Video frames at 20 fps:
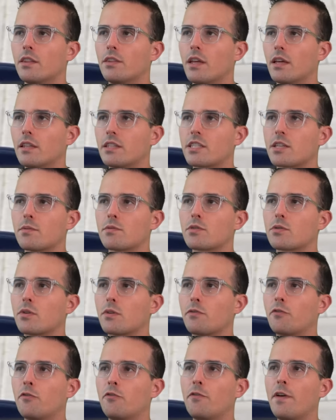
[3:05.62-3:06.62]
that some sort
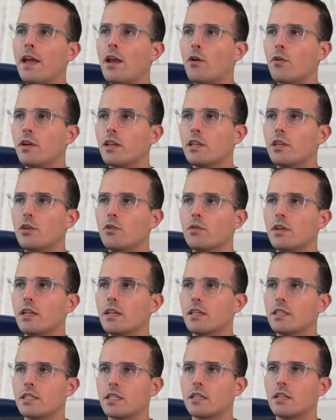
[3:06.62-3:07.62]
of fairing unit
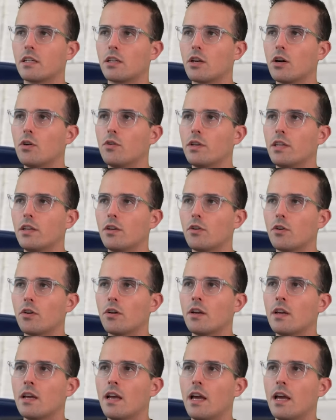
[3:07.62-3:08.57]
is gonna go here,